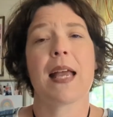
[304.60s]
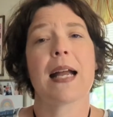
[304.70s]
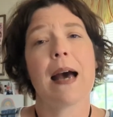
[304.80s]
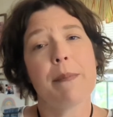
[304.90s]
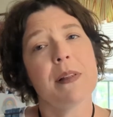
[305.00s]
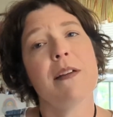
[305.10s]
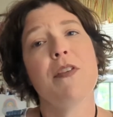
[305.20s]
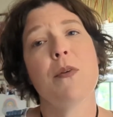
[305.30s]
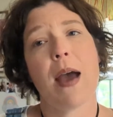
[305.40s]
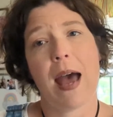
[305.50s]
couple of
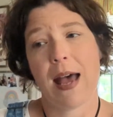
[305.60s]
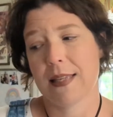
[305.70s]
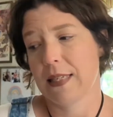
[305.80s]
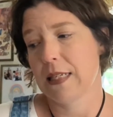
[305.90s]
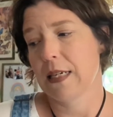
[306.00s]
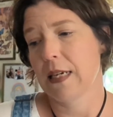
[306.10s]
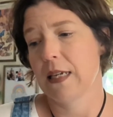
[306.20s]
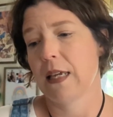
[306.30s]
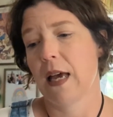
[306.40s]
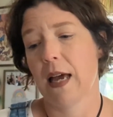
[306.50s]
you asked
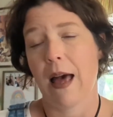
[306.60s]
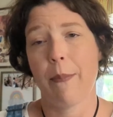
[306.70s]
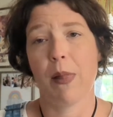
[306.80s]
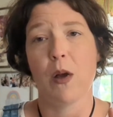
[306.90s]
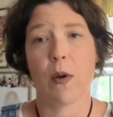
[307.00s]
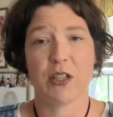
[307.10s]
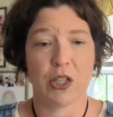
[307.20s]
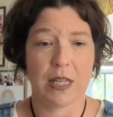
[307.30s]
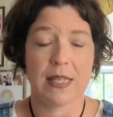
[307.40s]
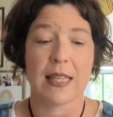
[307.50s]
a couple of
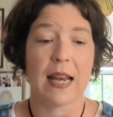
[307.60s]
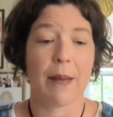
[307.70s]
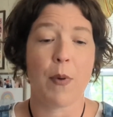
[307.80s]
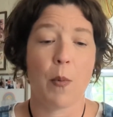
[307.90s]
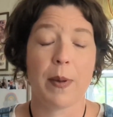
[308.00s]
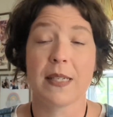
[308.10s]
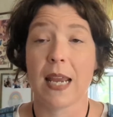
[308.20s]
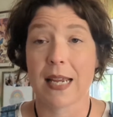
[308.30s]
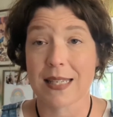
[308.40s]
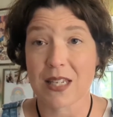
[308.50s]
questions that I'm hoping
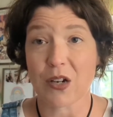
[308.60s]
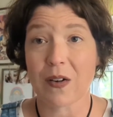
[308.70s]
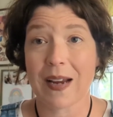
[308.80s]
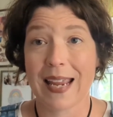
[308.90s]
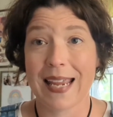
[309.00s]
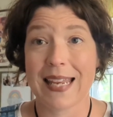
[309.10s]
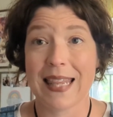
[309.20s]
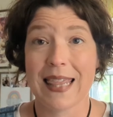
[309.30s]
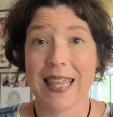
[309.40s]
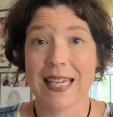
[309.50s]
to answer
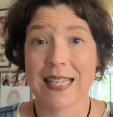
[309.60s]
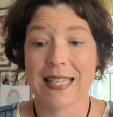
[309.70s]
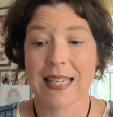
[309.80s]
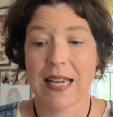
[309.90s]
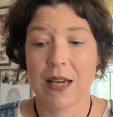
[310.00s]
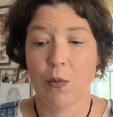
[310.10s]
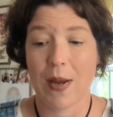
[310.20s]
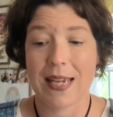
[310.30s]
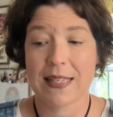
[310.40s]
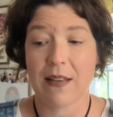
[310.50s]
in this
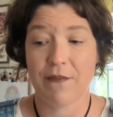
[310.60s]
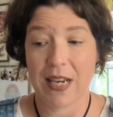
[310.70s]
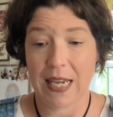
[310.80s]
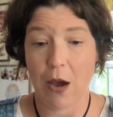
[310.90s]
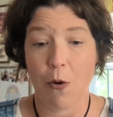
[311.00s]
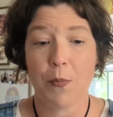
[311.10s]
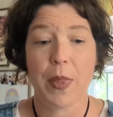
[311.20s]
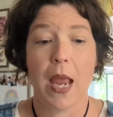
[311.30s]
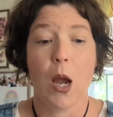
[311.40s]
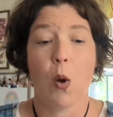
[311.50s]
week's video.
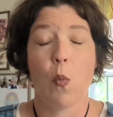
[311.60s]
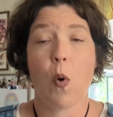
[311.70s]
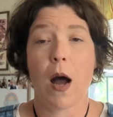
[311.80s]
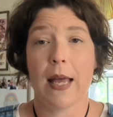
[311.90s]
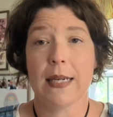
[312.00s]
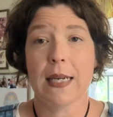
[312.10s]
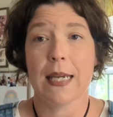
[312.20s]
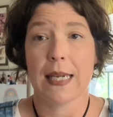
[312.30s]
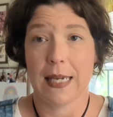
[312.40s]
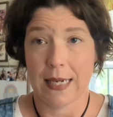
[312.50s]
One
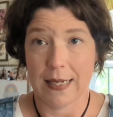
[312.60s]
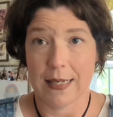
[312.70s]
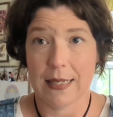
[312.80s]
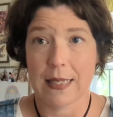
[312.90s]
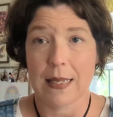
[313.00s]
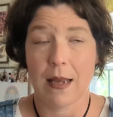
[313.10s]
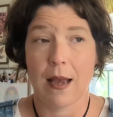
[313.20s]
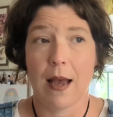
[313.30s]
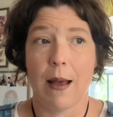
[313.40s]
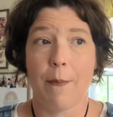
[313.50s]
is
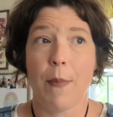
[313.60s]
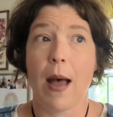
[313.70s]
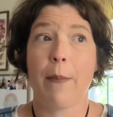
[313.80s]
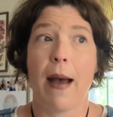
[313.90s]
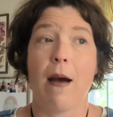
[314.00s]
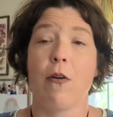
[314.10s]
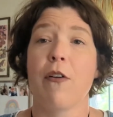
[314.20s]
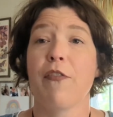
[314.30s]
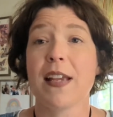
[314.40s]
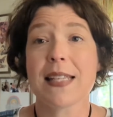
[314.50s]
about
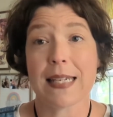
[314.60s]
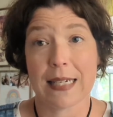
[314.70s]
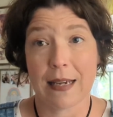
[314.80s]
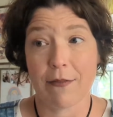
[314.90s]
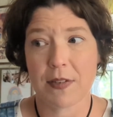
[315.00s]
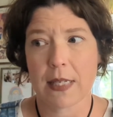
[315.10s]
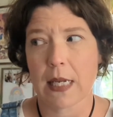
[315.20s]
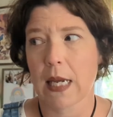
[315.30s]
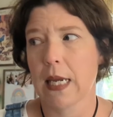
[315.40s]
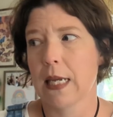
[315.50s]
fixatives.
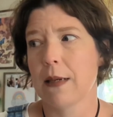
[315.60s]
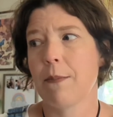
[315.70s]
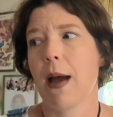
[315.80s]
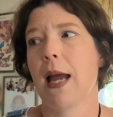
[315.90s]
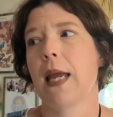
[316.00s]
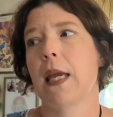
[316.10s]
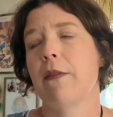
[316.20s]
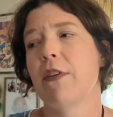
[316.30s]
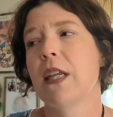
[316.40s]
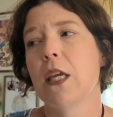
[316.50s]
In my
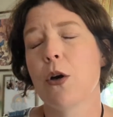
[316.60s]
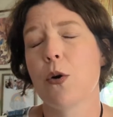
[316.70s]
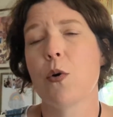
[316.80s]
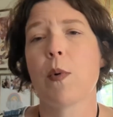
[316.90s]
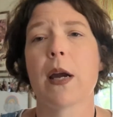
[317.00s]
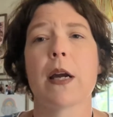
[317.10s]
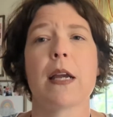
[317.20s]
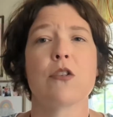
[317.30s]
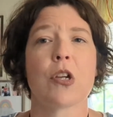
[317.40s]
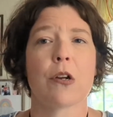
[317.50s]
video where
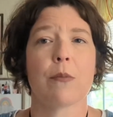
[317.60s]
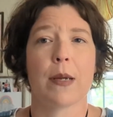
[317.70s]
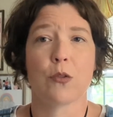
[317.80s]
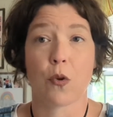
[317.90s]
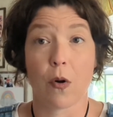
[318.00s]
I shared my